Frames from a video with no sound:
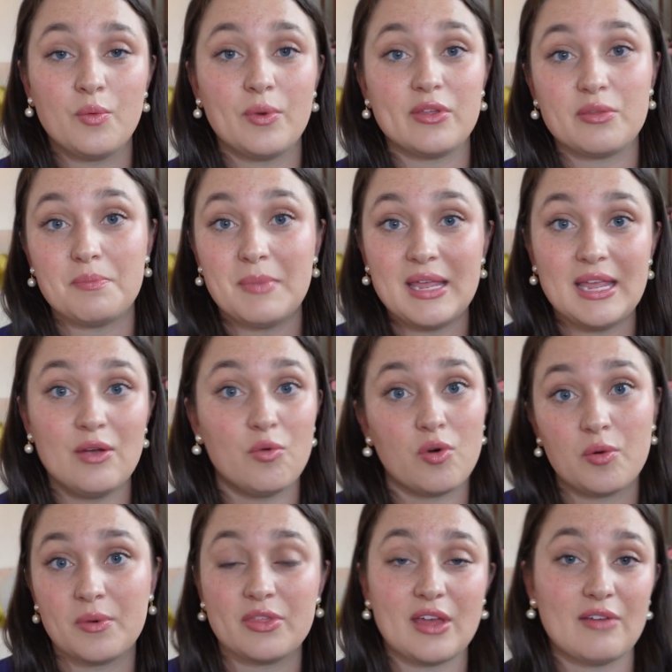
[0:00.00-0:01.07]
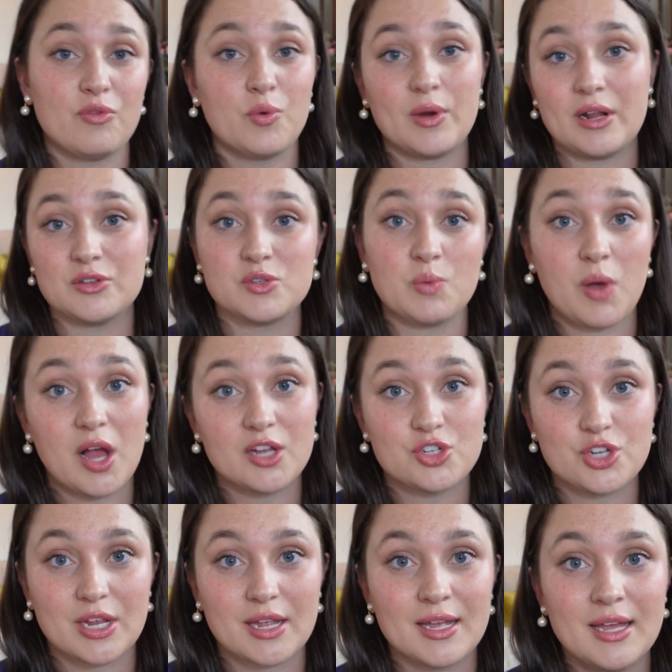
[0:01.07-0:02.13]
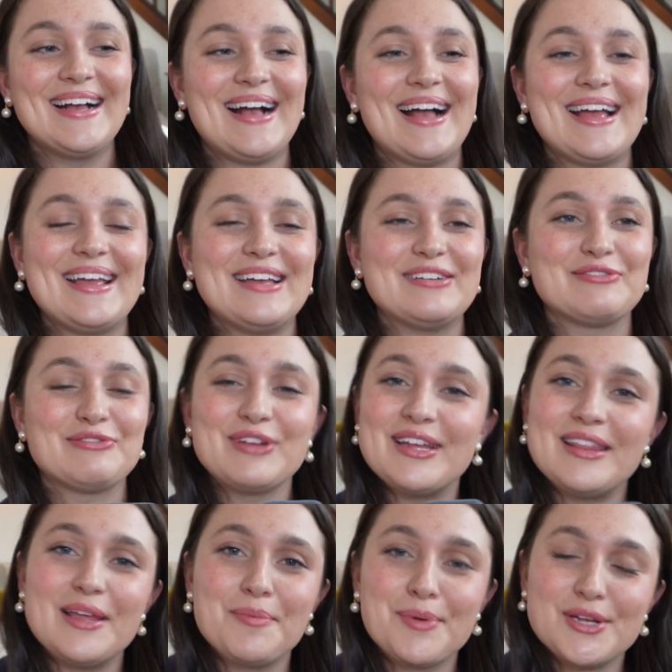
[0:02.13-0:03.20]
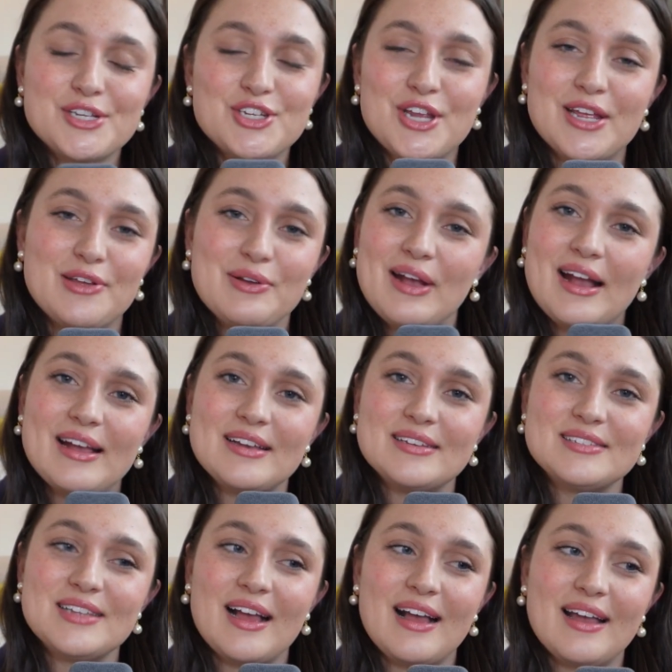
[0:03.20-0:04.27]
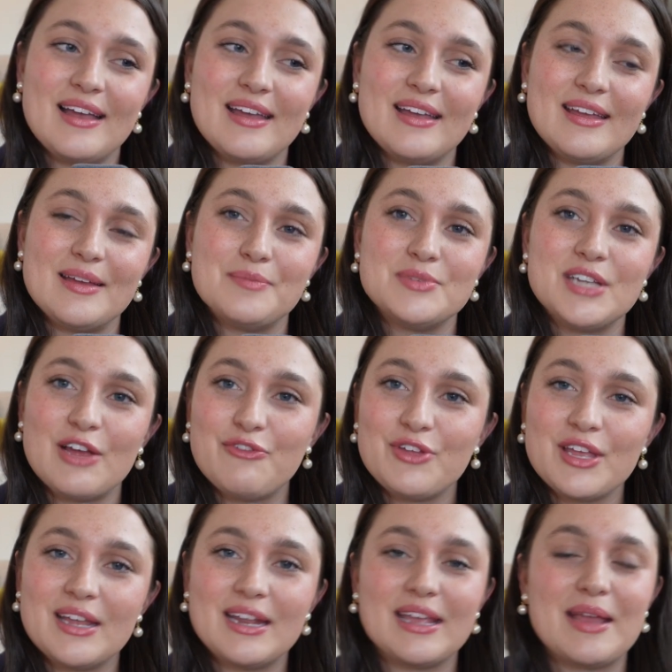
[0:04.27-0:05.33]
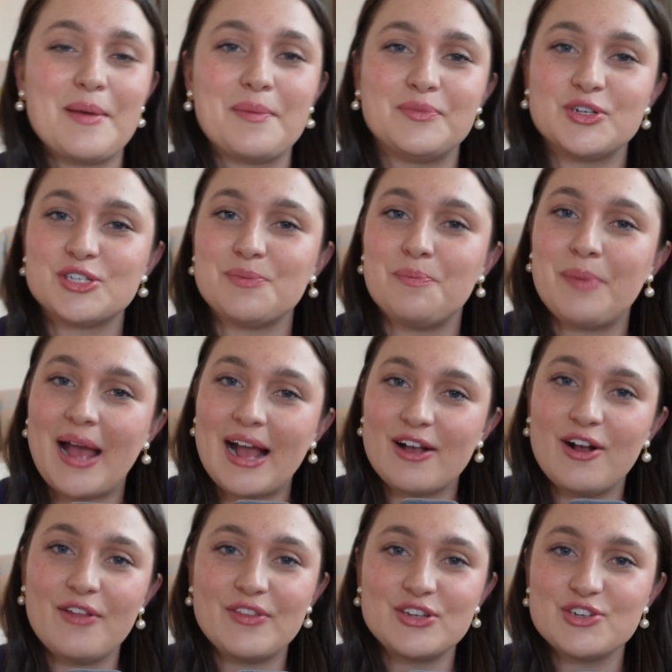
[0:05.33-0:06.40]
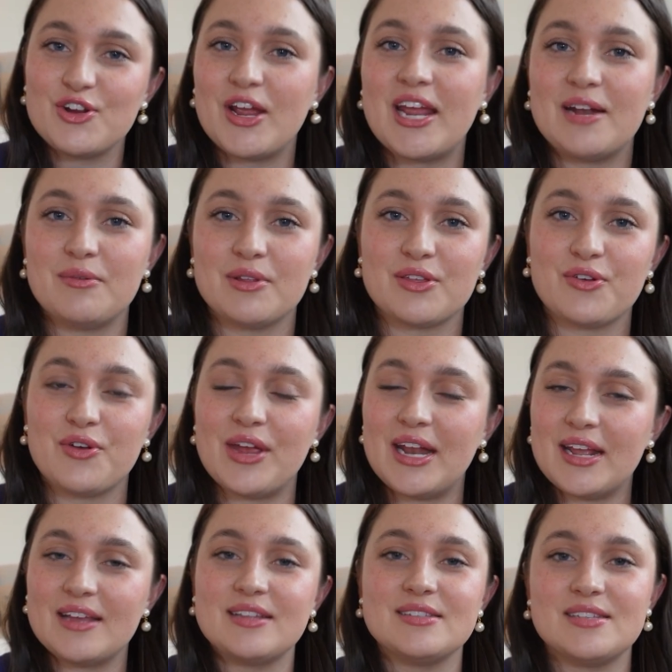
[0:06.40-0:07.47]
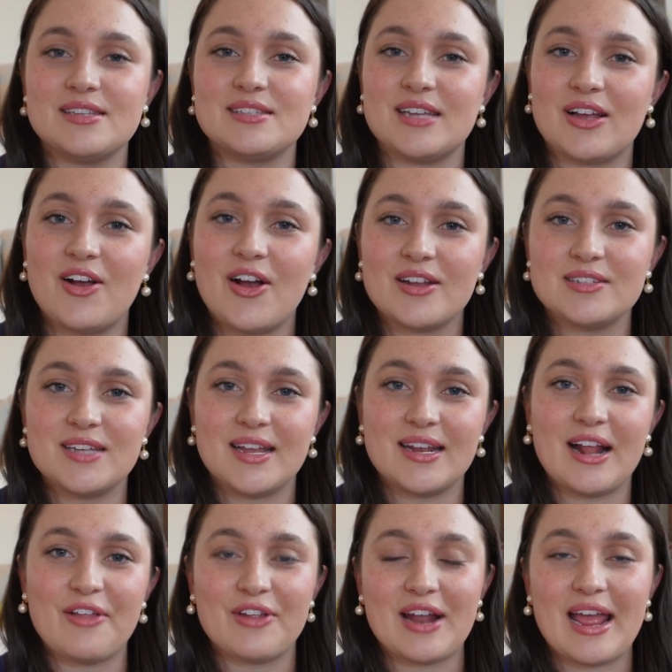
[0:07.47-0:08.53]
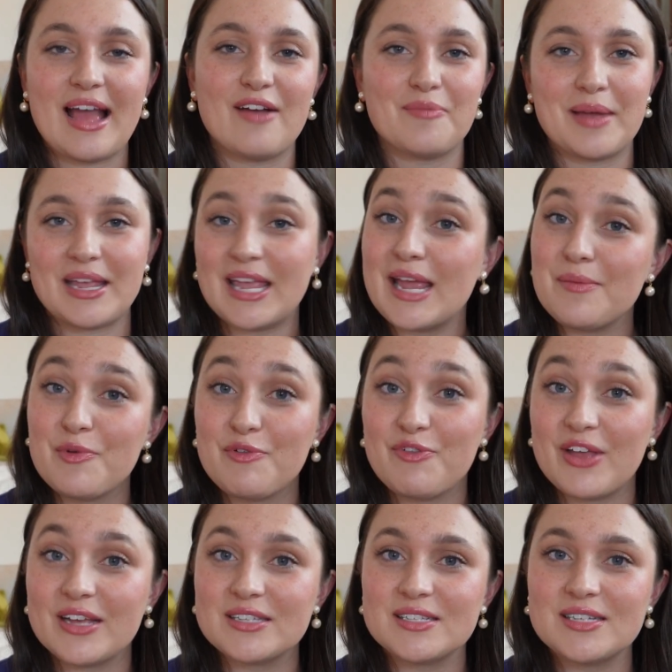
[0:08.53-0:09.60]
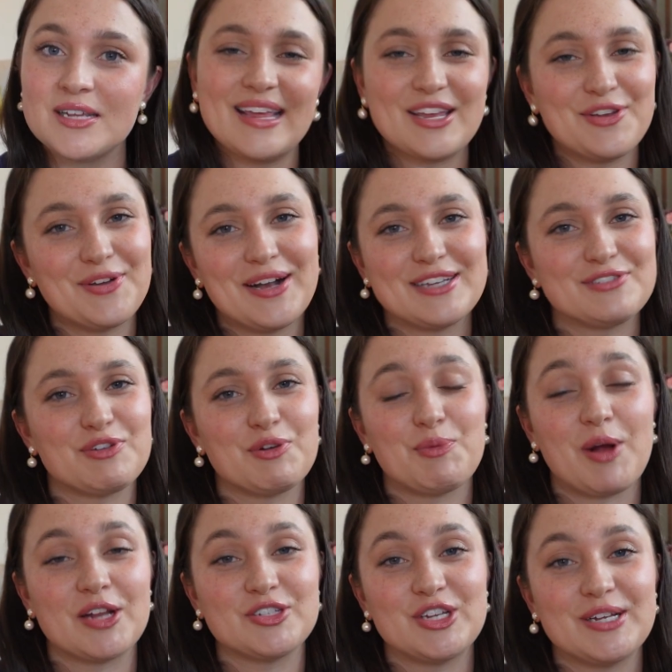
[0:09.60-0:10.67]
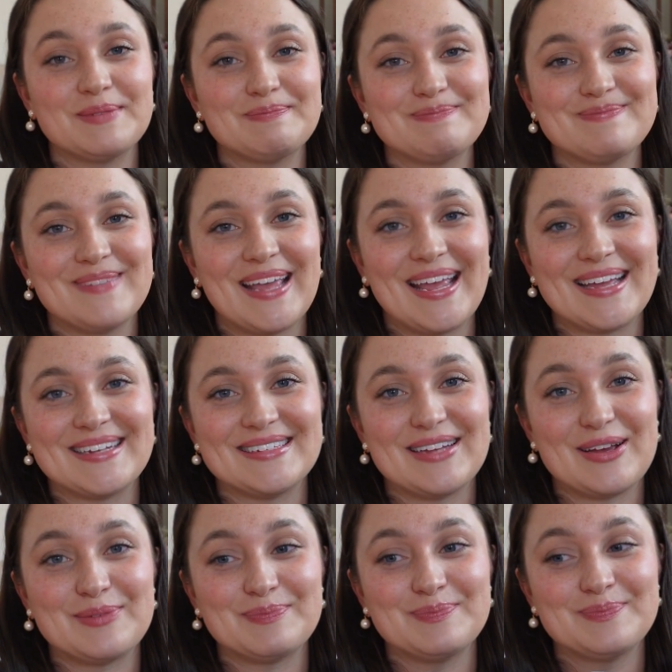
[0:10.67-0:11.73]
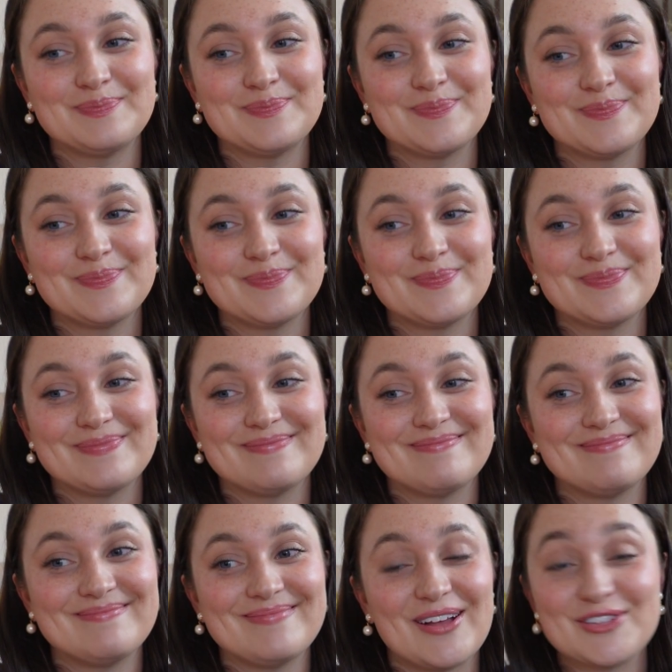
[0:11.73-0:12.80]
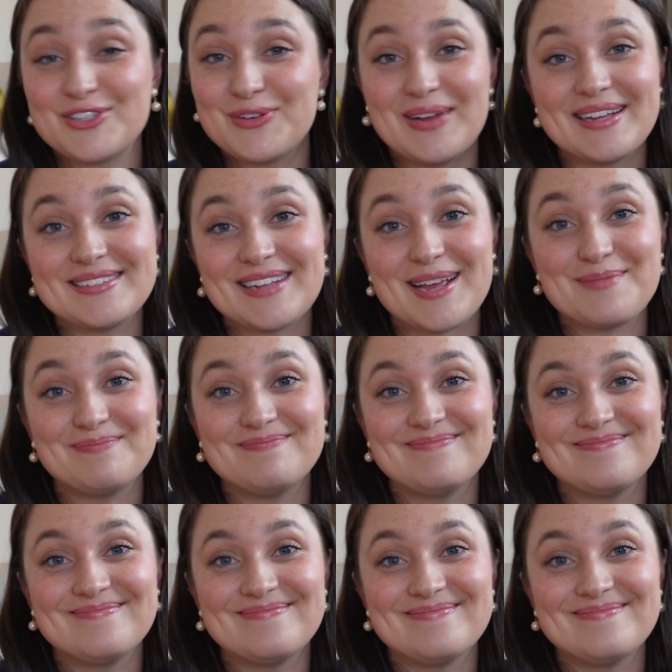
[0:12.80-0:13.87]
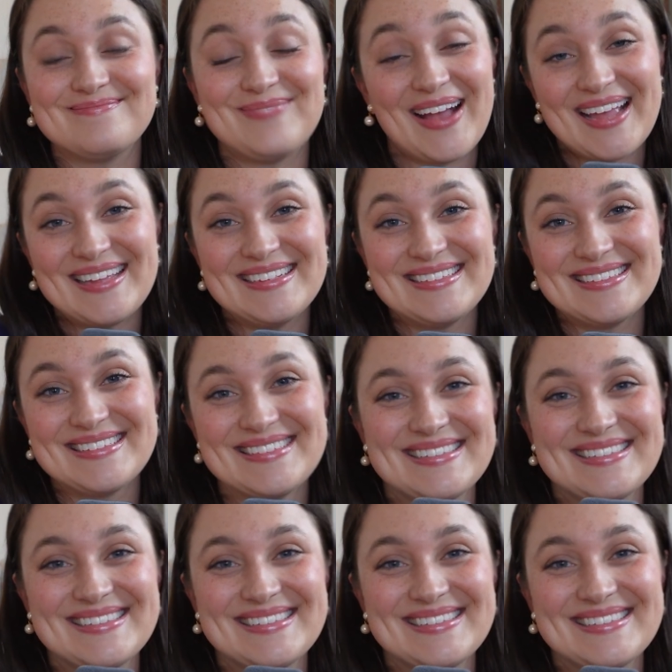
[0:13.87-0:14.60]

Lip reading: with me or with everyone else watching. I really appreciate you guys. I am definitely going to get just back on the train with creating consistent content now that I have my camera fixed. Thank you guys for watching, and I'll see you next time. Bye.